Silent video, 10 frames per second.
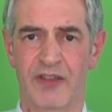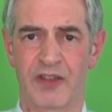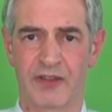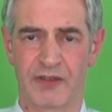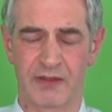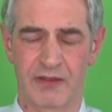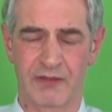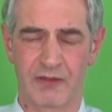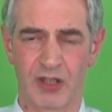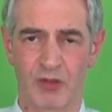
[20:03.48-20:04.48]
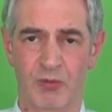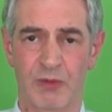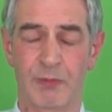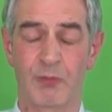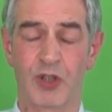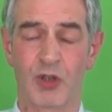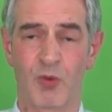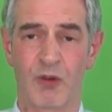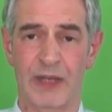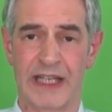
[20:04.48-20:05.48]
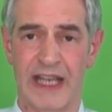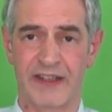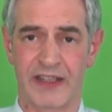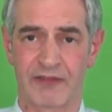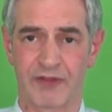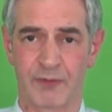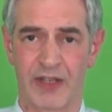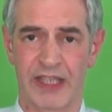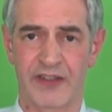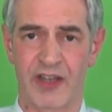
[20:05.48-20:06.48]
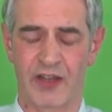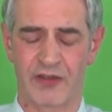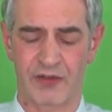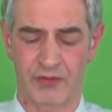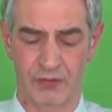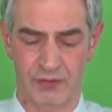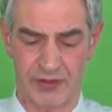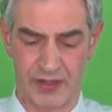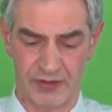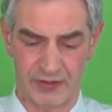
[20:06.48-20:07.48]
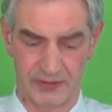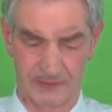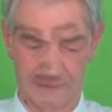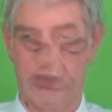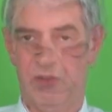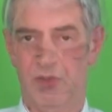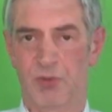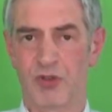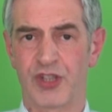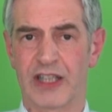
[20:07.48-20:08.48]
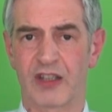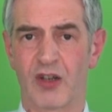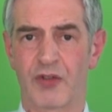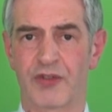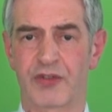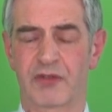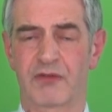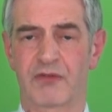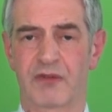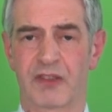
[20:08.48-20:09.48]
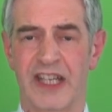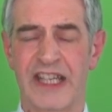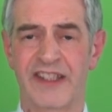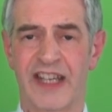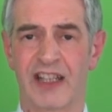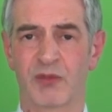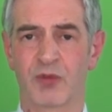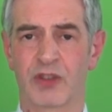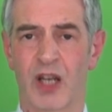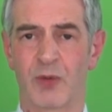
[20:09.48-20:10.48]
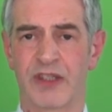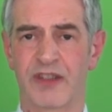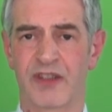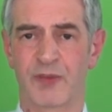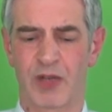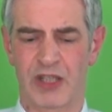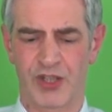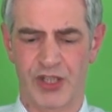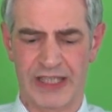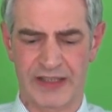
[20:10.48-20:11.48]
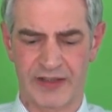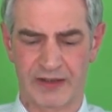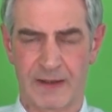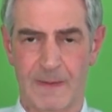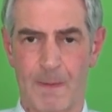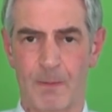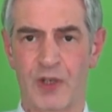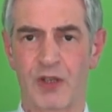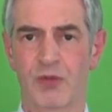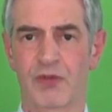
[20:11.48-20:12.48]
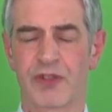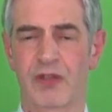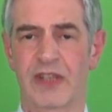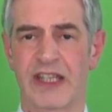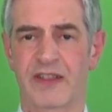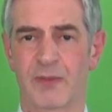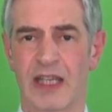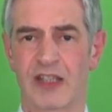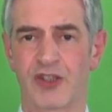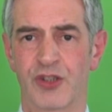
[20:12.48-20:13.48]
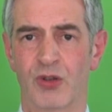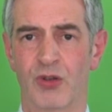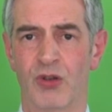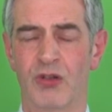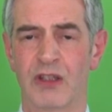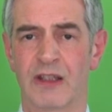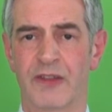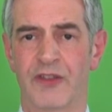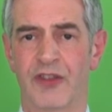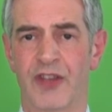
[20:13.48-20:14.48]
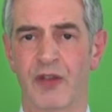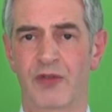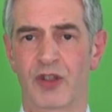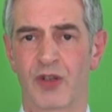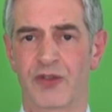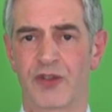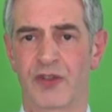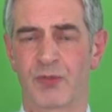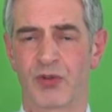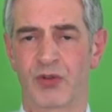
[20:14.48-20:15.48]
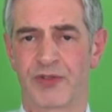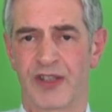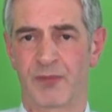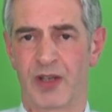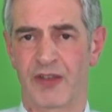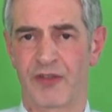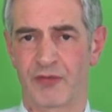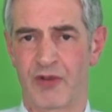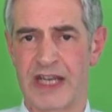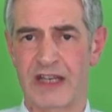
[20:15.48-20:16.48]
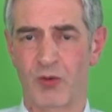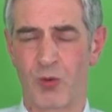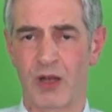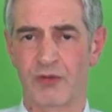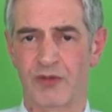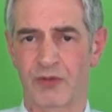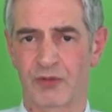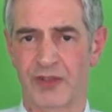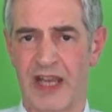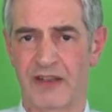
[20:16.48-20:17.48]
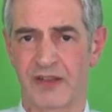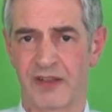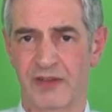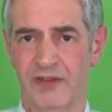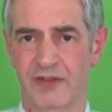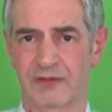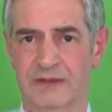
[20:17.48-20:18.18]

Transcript: that you will be getting from these other sources. The project cost detail will go into the spreadsheet, but you also need to make sure that those costs are supported by 3 quotes or tenders.